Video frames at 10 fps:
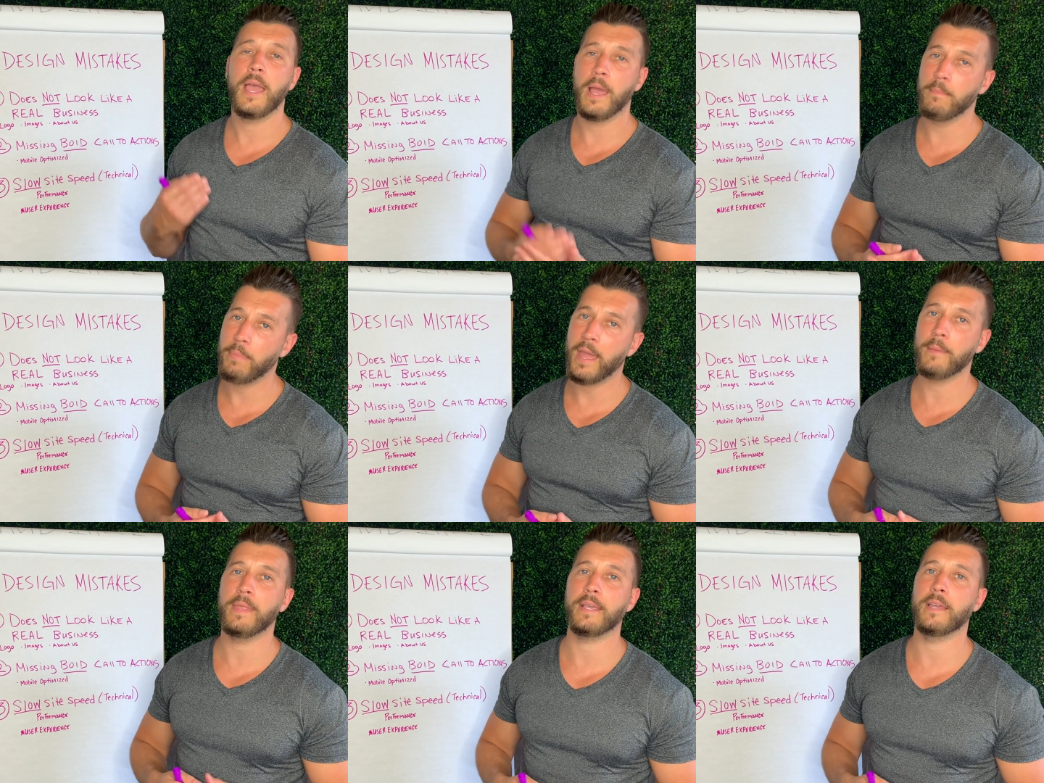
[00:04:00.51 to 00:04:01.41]
and
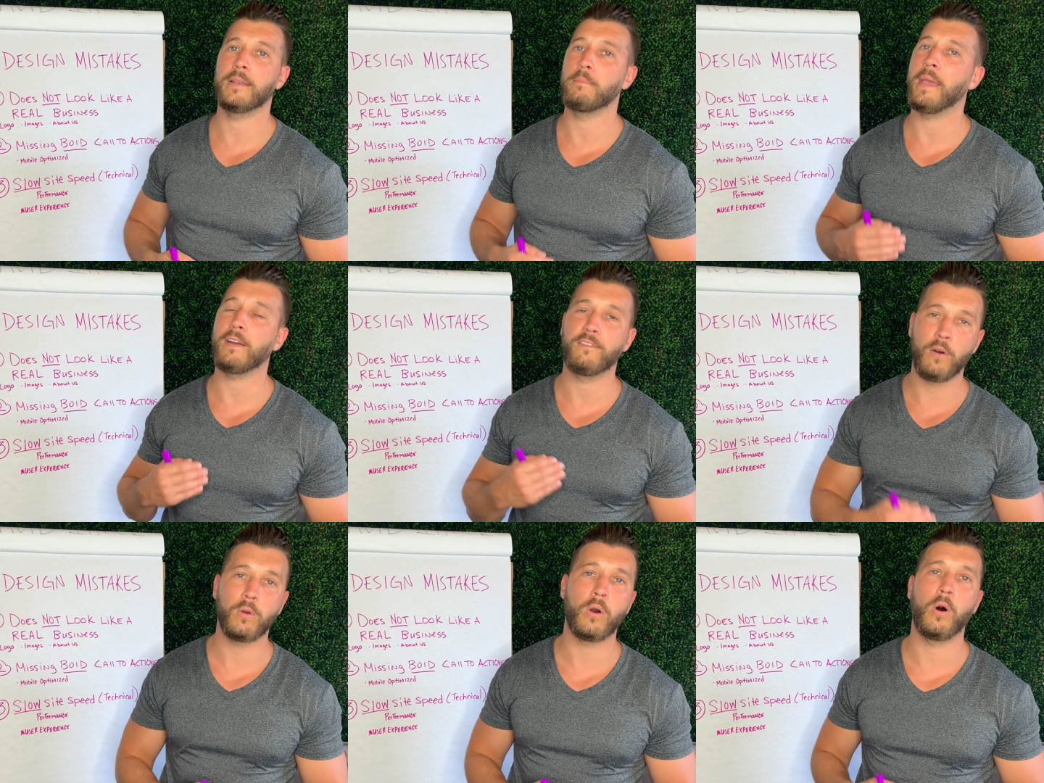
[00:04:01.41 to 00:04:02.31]
bam, they can make a
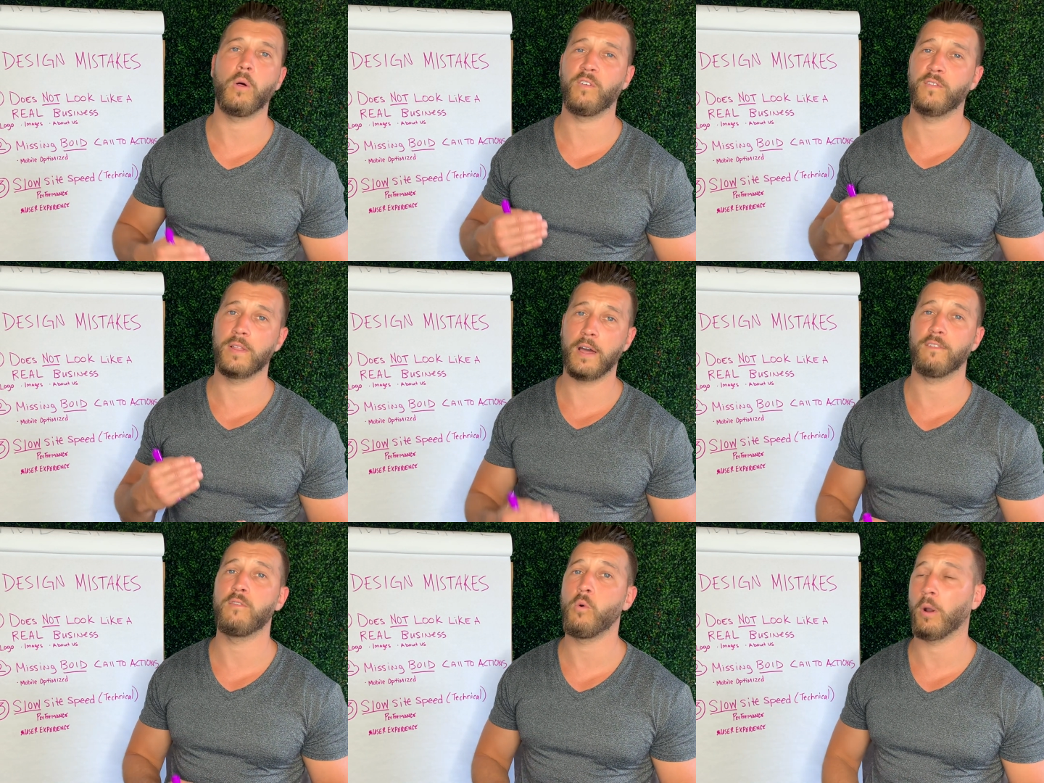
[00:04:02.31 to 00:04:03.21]
phone call or fill out a
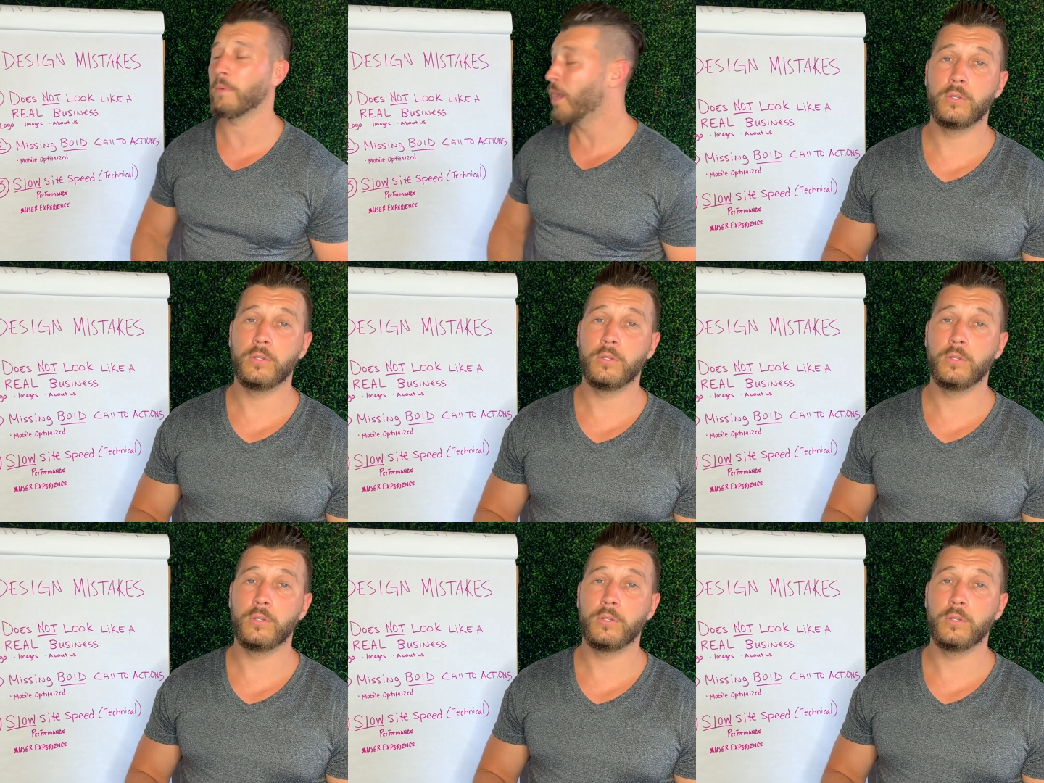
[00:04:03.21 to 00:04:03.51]
form.